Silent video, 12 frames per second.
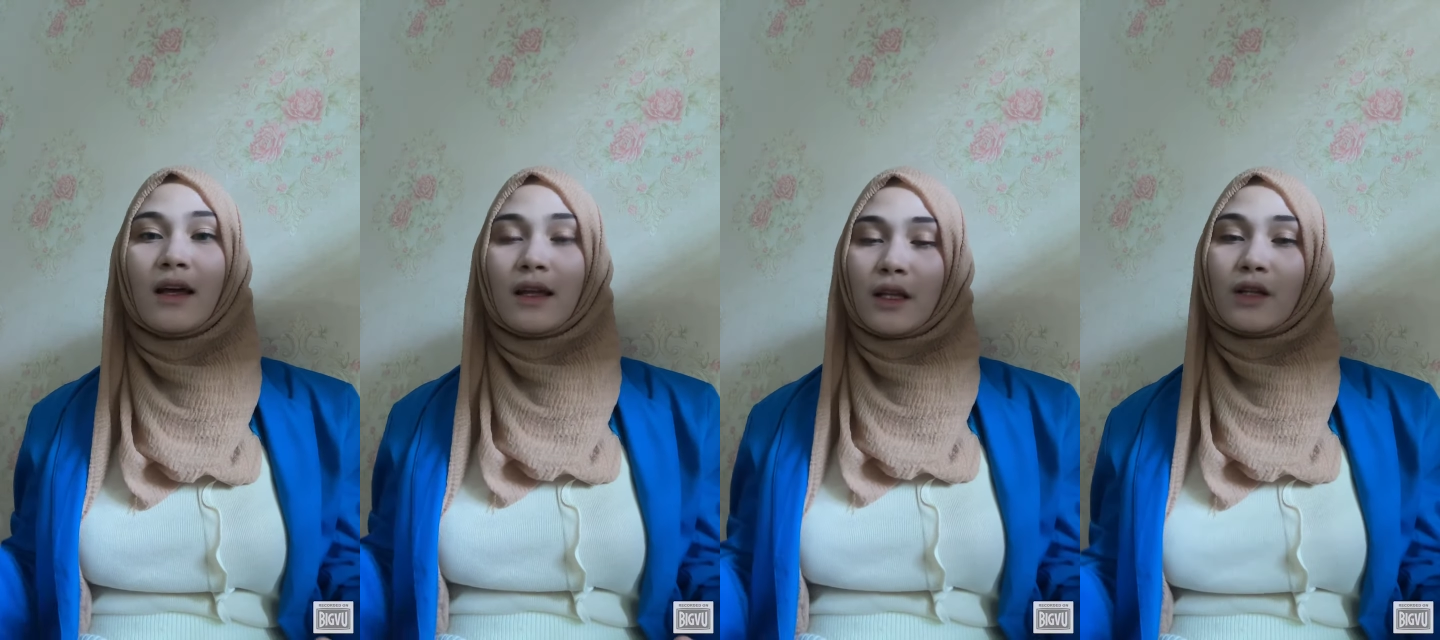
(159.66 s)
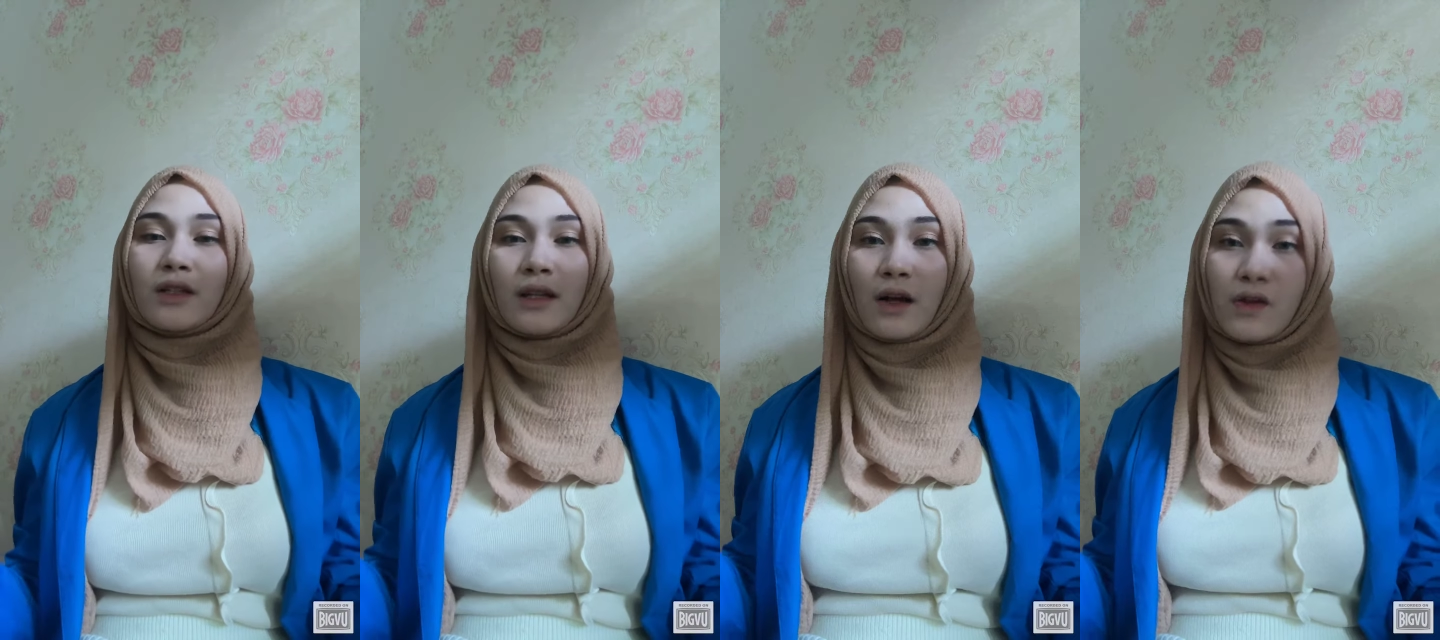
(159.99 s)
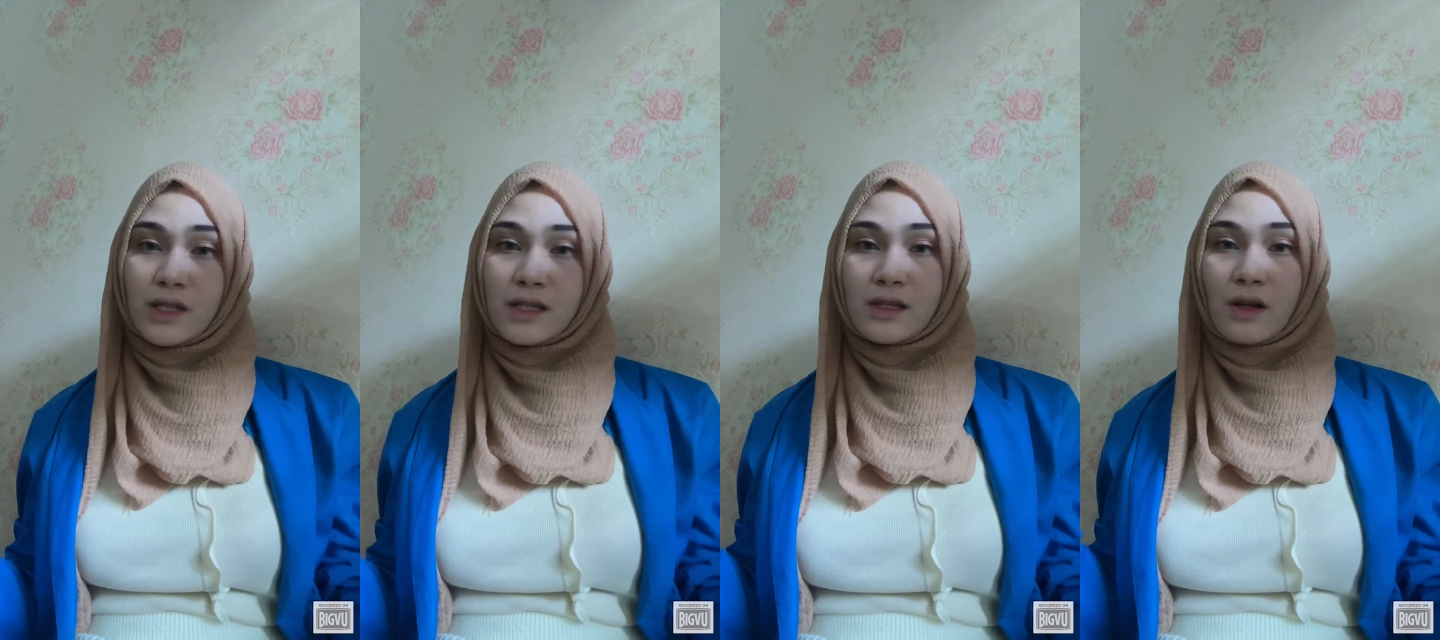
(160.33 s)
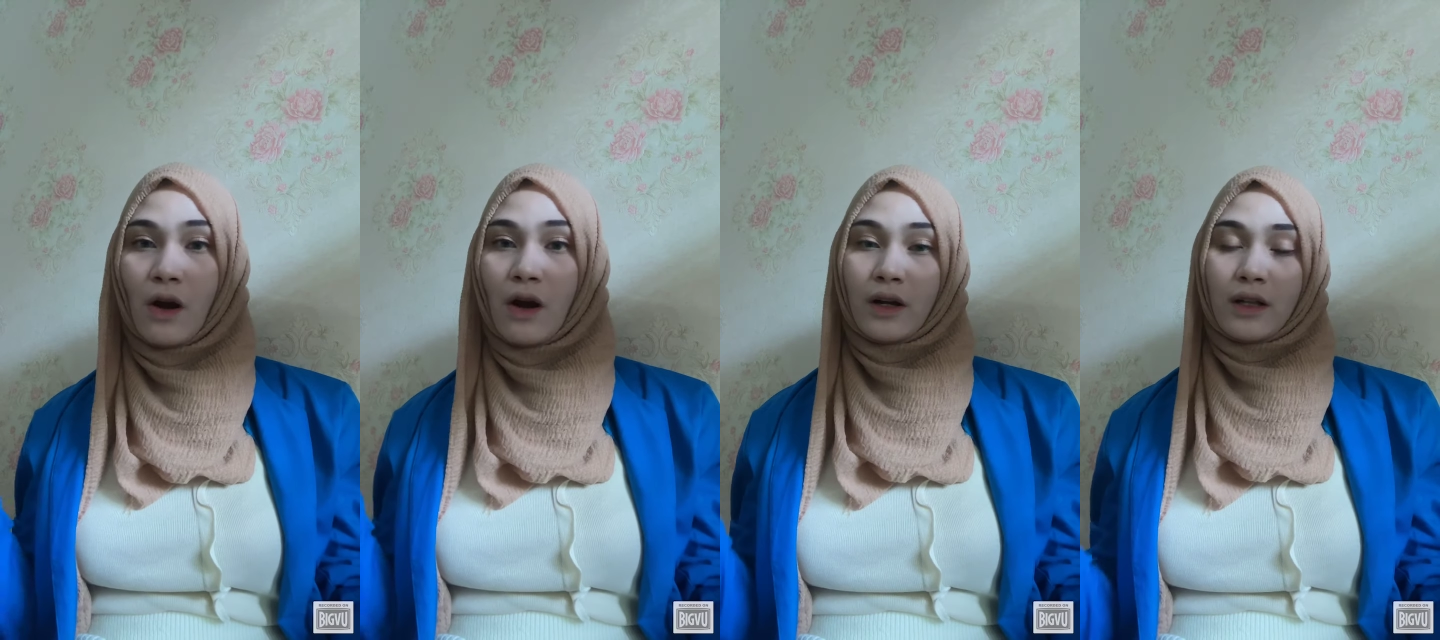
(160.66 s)
Noun clauses
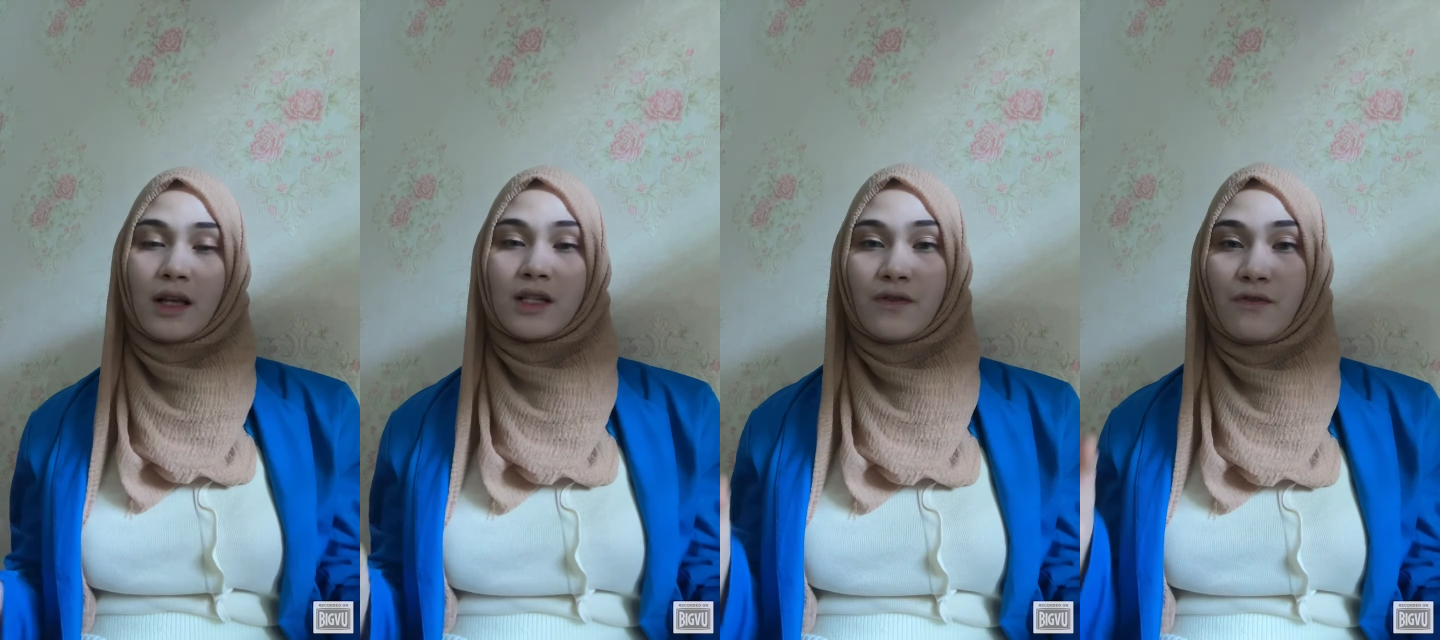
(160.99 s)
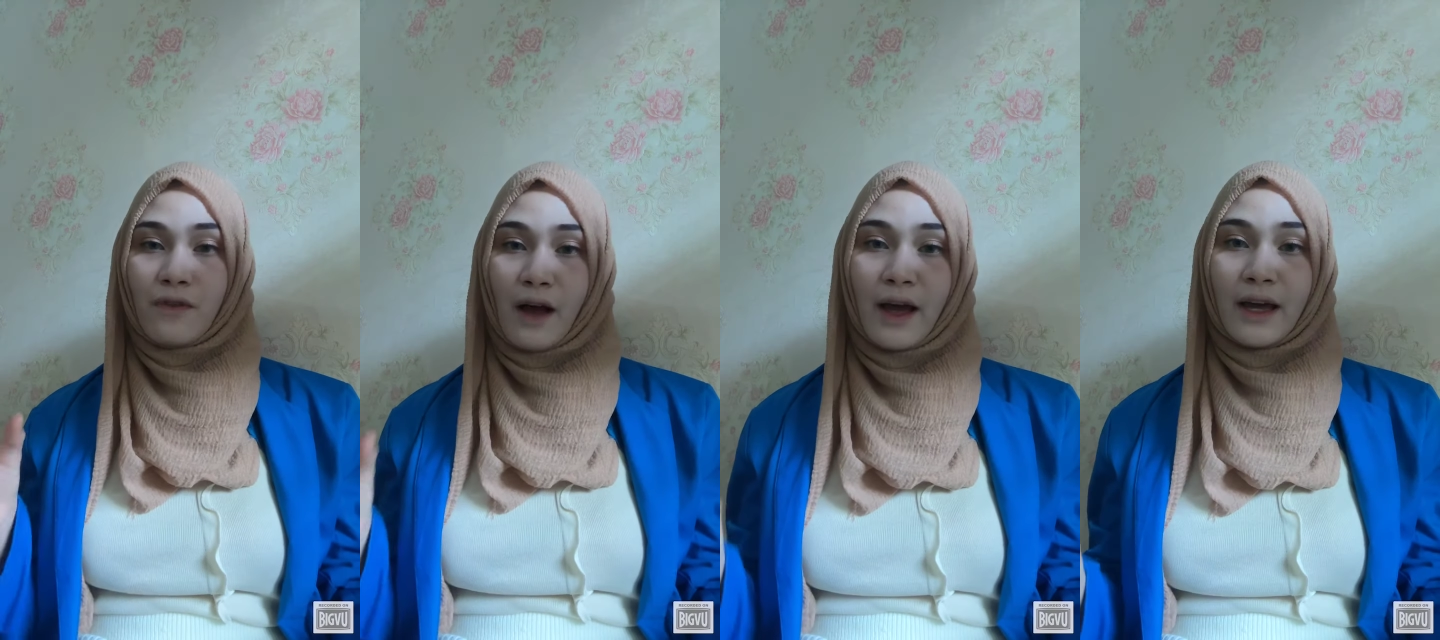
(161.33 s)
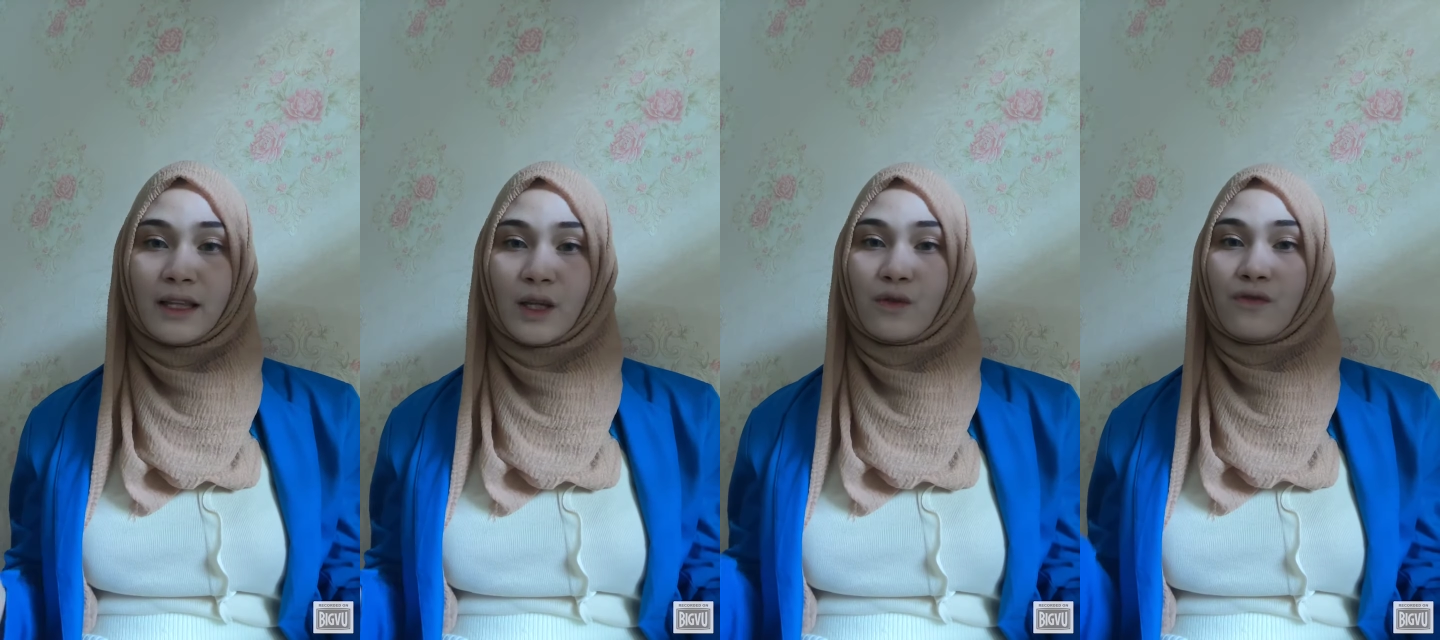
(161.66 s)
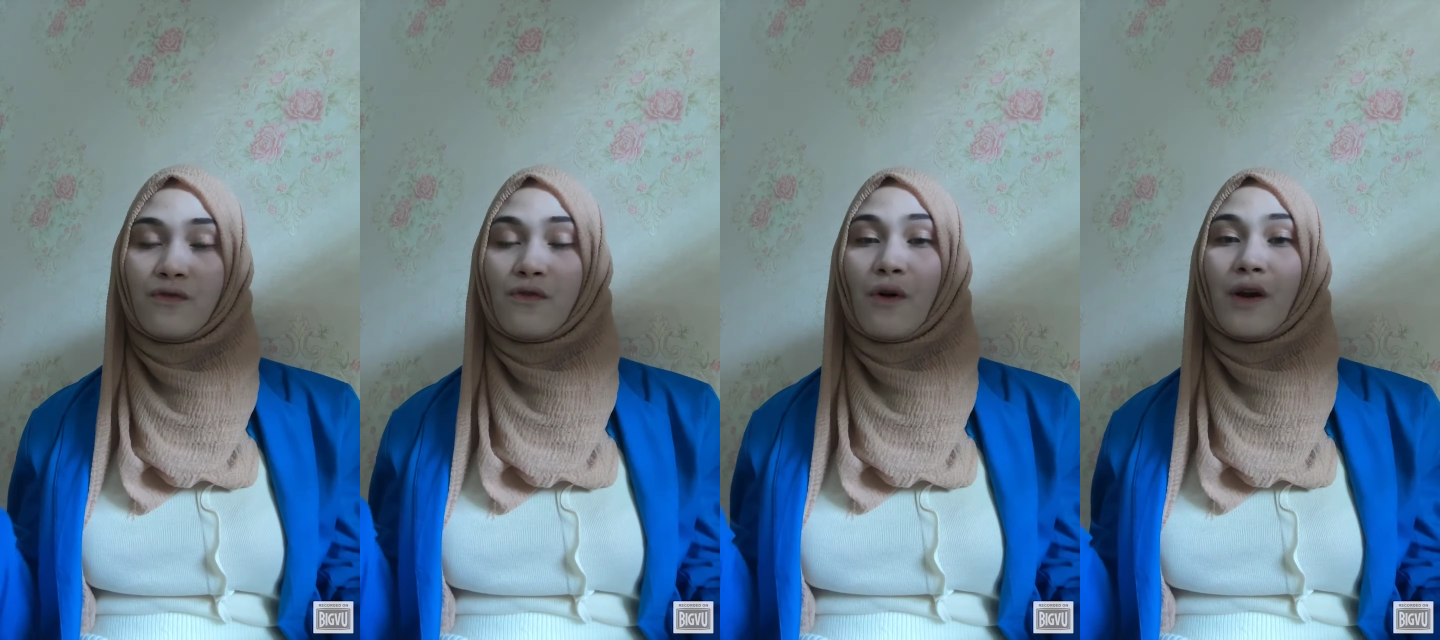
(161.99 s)
are classified in
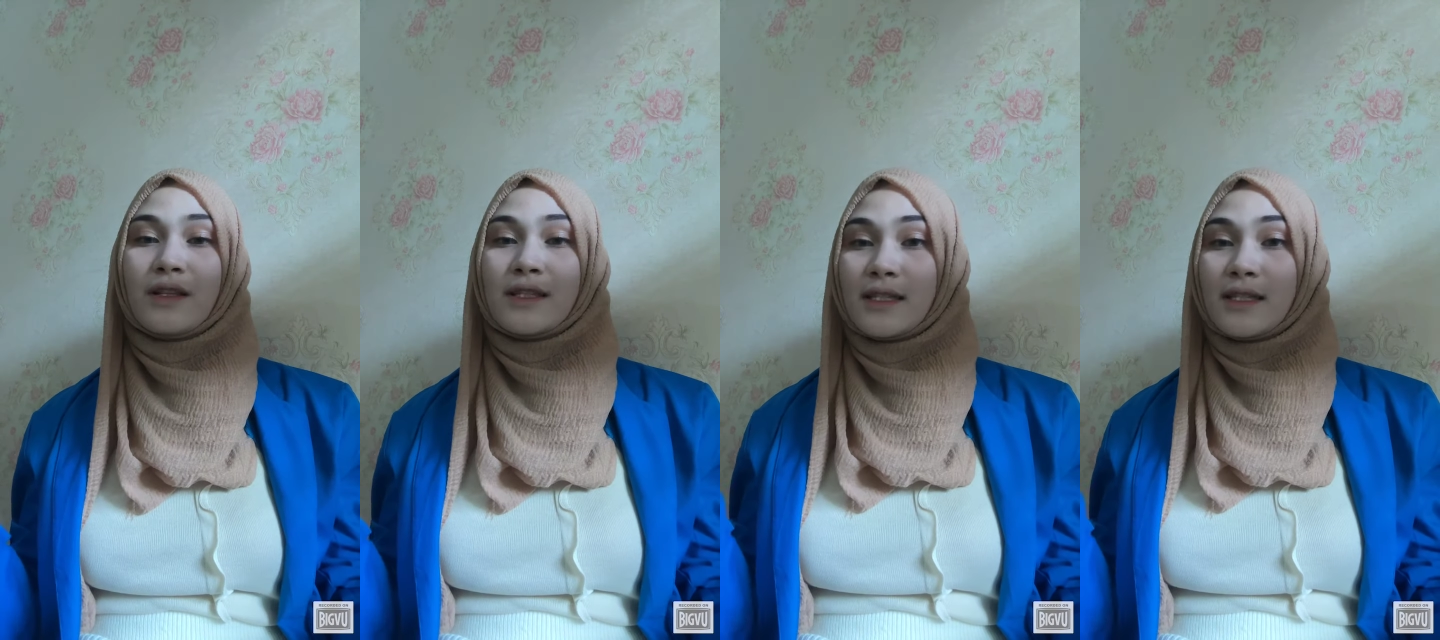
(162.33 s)
4